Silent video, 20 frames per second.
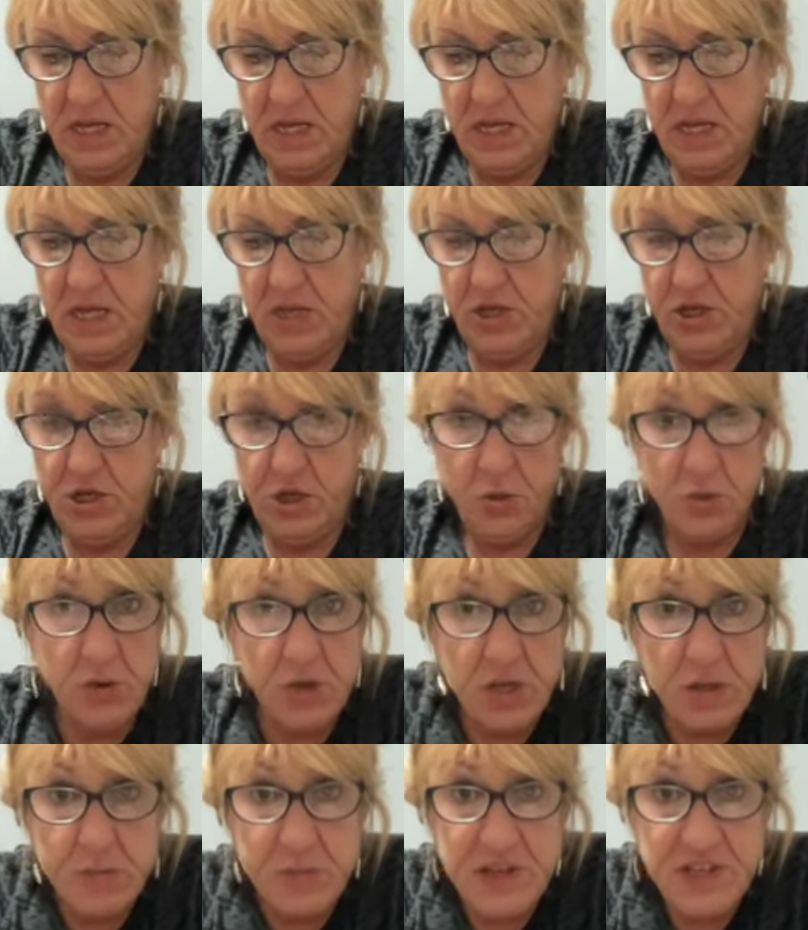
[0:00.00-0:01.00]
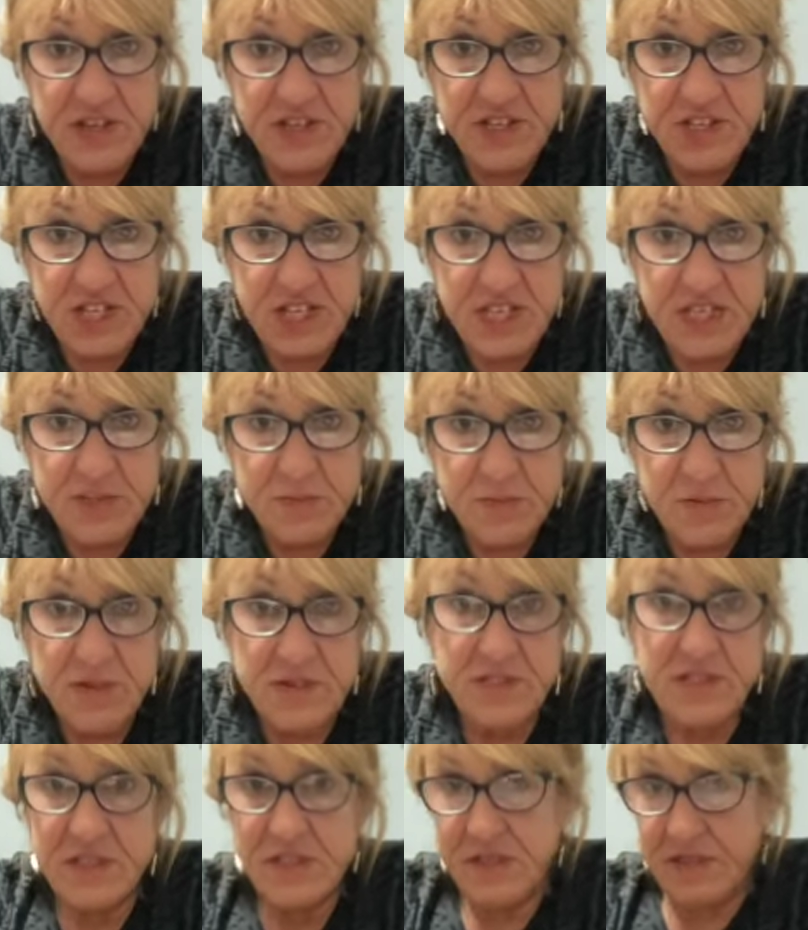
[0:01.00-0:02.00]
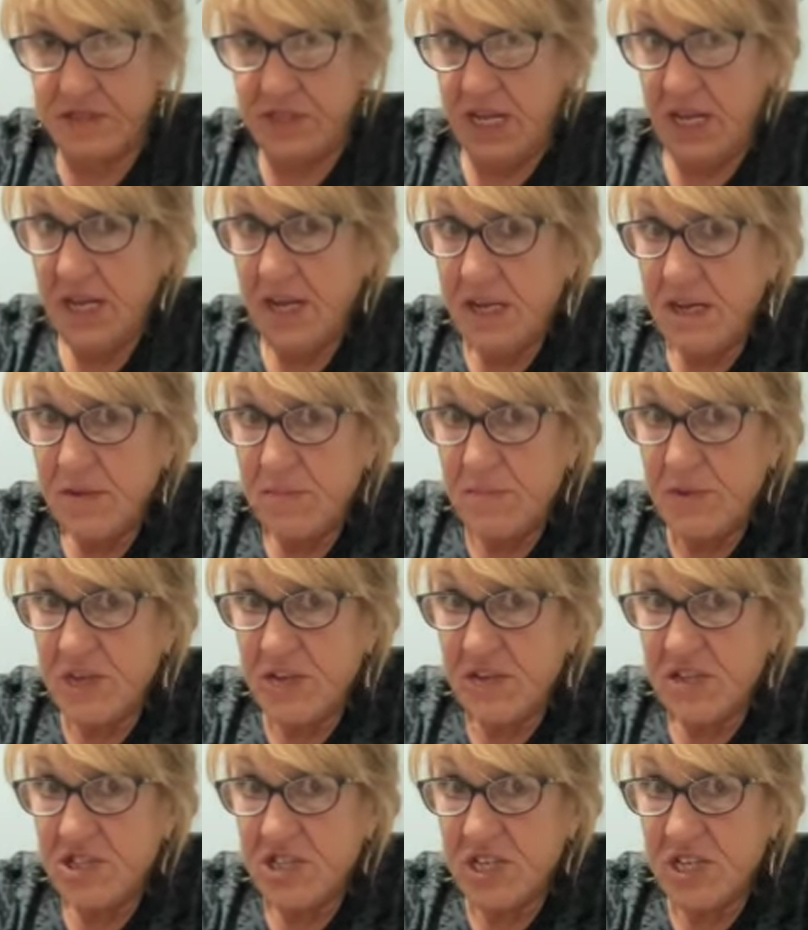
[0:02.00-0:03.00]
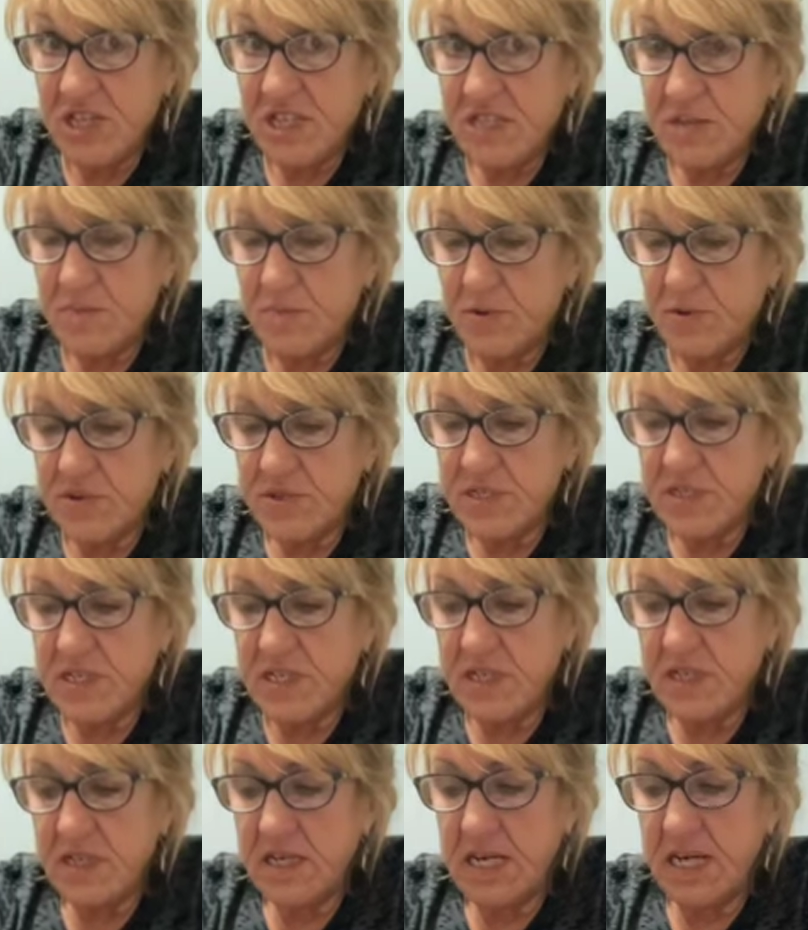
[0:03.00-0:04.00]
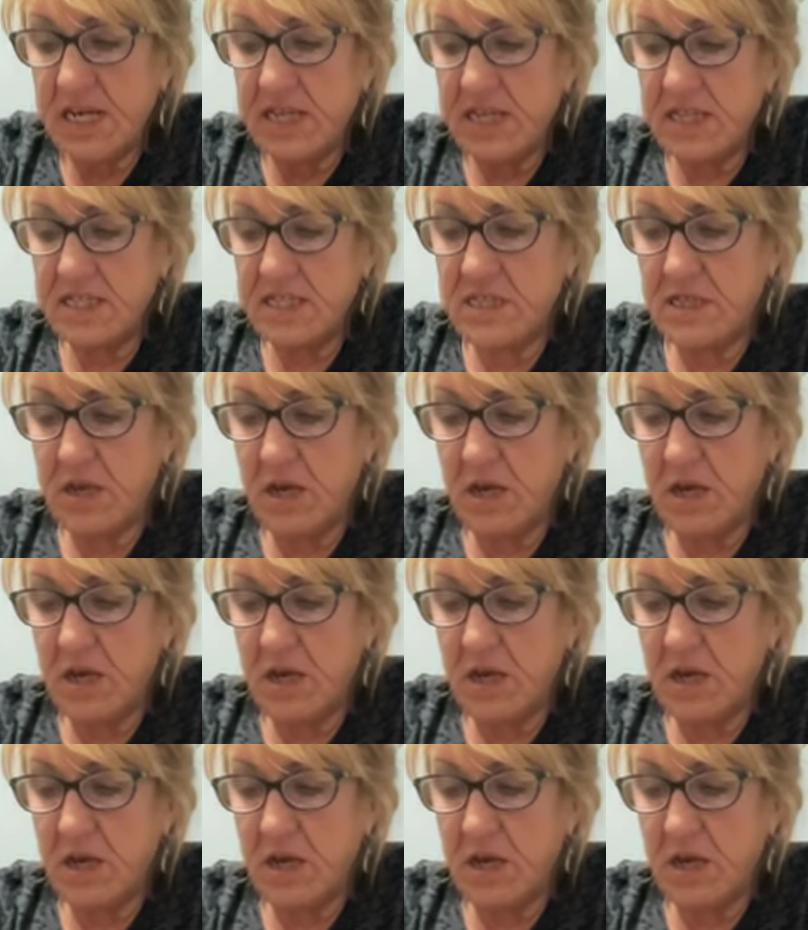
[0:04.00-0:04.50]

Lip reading: You could be the jealous person, they could be the jealous person, and it's